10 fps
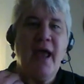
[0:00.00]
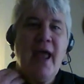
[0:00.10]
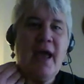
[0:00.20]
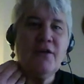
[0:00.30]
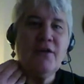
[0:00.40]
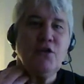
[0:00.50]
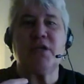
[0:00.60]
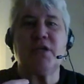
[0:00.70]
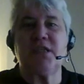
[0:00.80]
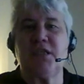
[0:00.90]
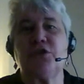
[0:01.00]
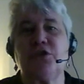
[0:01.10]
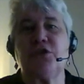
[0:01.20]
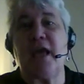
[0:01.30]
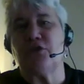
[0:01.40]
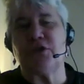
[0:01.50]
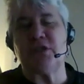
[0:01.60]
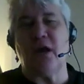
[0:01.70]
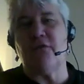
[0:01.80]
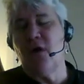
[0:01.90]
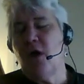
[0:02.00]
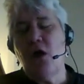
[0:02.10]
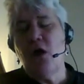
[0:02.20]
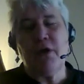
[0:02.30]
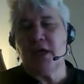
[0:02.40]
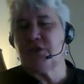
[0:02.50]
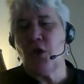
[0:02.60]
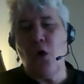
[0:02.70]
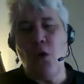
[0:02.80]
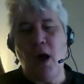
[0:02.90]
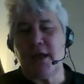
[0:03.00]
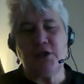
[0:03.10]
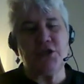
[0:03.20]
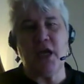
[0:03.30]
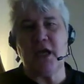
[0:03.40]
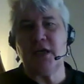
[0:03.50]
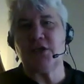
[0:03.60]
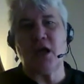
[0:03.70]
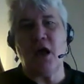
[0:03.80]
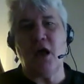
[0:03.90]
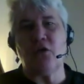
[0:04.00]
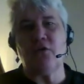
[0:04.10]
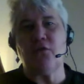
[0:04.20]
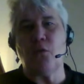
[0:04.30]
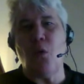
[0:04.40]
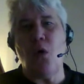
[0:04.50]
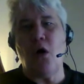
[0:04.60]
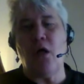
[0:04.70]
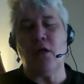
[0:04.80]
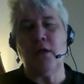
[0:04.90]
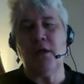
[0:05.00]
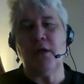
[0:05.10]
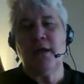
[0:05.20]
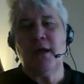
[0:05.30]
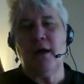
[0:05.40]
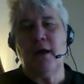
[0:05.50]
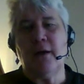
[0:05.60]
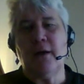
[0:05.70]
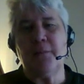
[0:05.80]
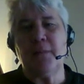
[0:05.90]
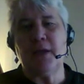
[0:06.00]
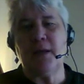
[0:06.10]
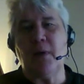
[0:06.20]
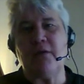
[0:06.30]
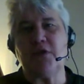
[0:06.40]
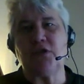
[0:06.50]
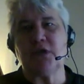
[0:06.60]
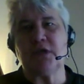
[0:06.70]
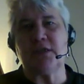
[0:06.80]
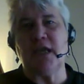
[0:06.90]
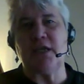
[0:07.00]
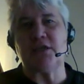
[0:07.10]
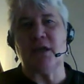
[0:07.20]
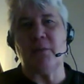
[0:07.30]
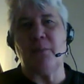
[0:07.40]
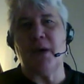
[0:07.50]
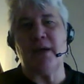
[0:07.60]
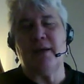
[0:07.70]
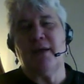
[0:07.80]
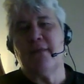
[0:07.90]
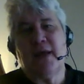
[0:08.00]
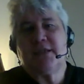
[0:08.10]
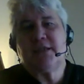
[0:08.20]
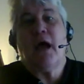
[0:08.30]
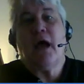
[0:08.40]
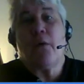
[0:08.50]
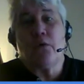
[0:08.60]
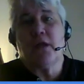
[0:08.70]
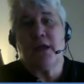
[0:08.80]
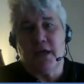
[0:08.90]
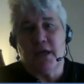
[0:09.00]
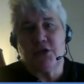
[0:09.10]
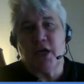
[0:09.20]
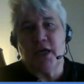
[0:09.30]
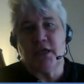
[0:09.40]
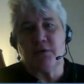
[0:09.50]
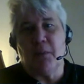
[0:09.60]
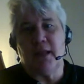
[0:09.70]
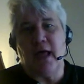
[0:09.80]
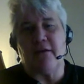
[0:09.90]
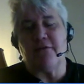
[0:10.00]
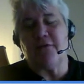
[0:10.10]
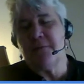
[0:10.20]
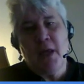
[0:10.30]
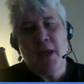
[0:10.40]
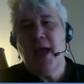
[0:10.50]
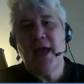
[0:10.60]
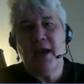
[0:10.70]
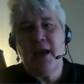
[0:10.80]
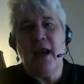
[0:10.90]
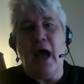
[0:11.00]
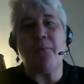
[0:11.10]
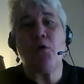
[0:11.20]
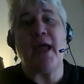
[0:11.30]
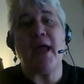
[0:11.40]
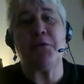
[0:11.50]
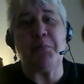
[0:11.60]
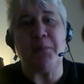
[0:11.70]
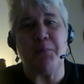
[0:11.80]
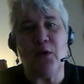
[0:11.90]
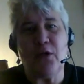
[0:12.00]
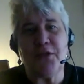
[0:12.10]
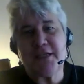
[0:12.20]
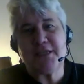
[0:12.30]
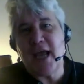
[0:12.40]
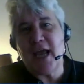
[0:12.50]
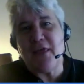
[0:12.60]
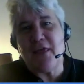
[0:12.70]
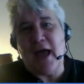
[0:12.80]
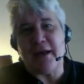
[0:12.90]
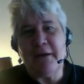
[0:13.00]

and you can still say to yourself, okay, so I can change the color of the wall in my visualization, but that's not really going to change my life. And I'm okay with people that say that.